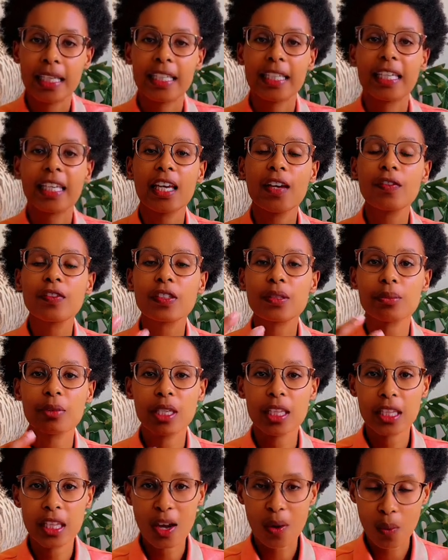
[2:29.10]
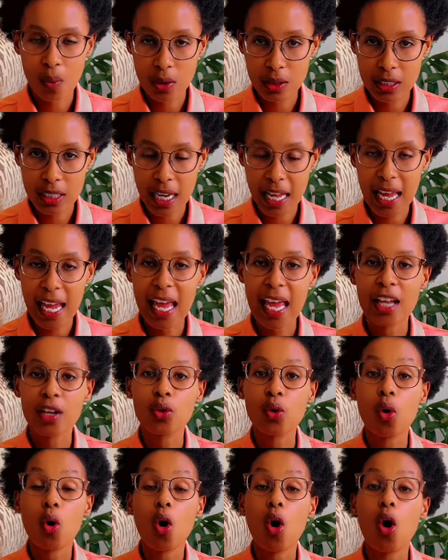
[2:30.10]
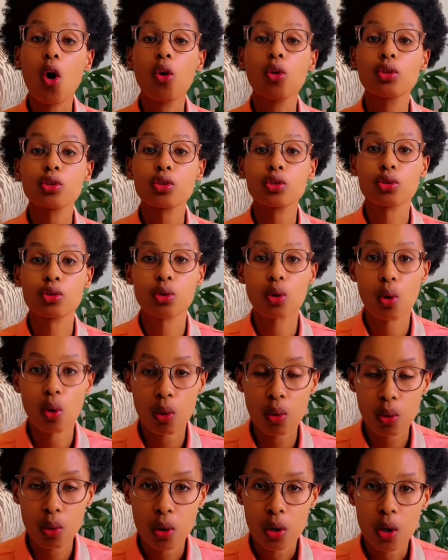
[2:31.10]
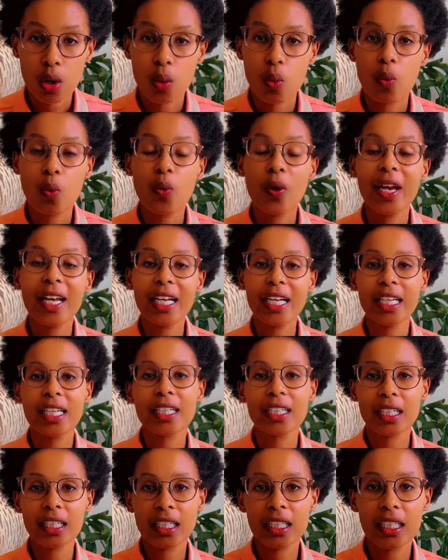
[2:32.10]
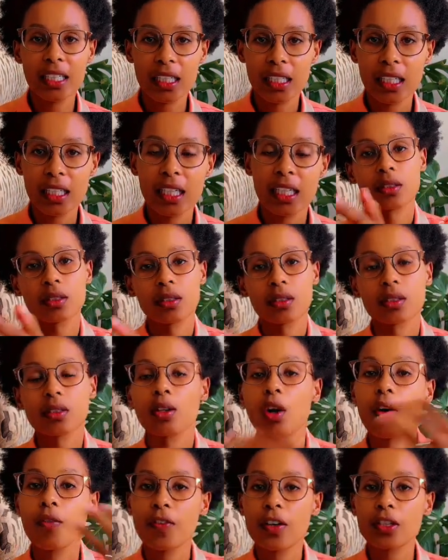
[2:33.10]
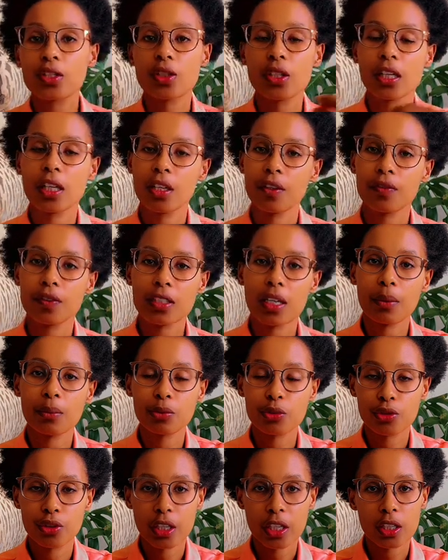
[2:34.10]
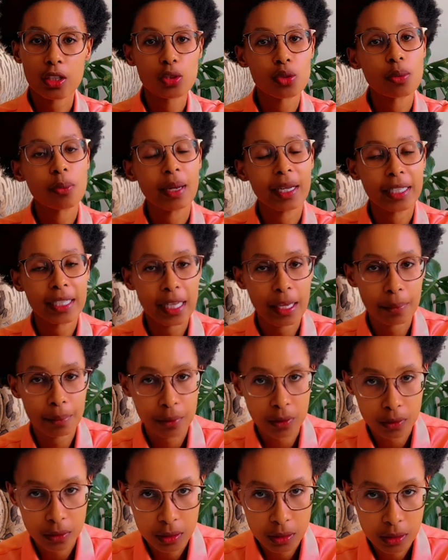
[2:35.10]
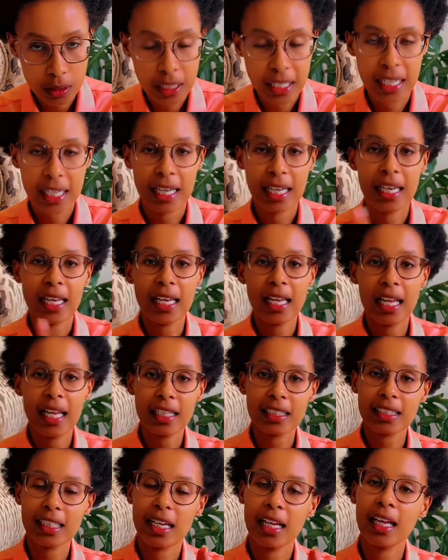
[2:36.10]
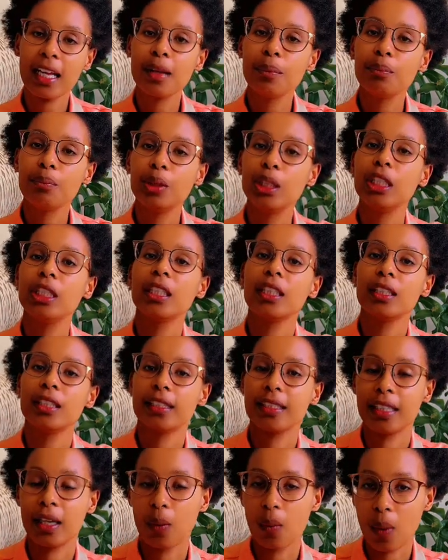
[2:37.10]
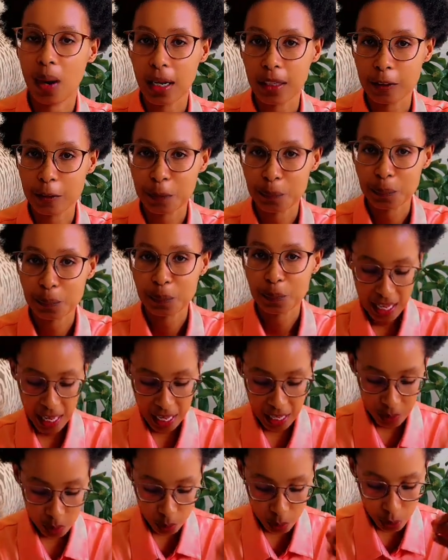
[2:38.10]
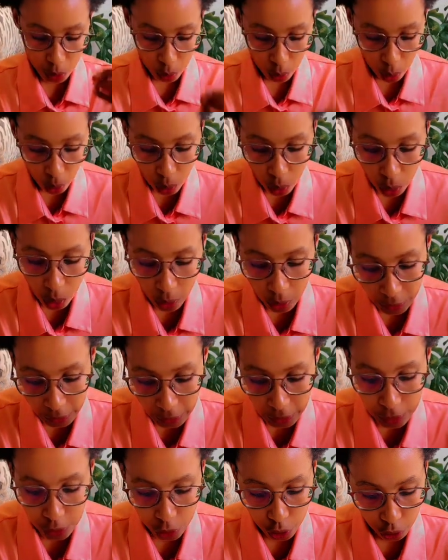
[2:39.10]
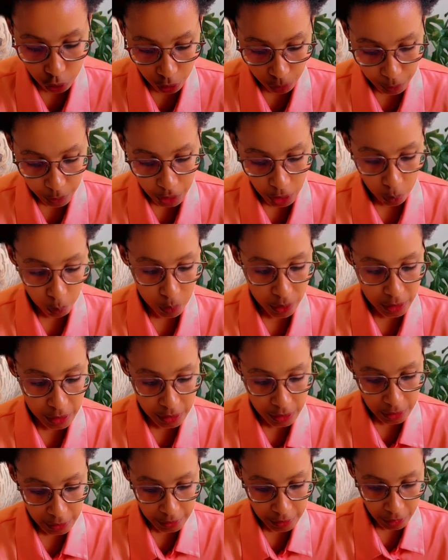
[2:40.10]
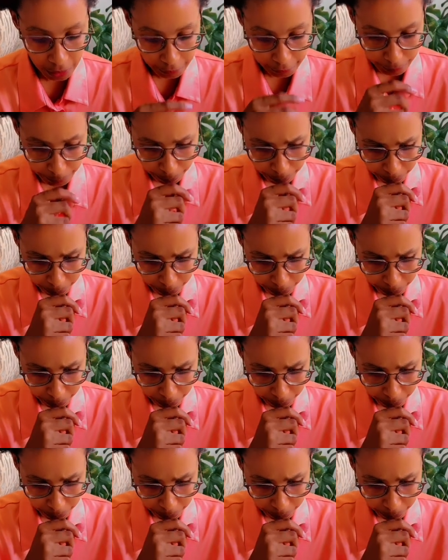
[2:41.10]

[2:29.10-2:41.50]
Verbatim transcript: gives me the water and also willingly offers to give some drink to my camels. Let her be the one. As we go on in scripture, we see that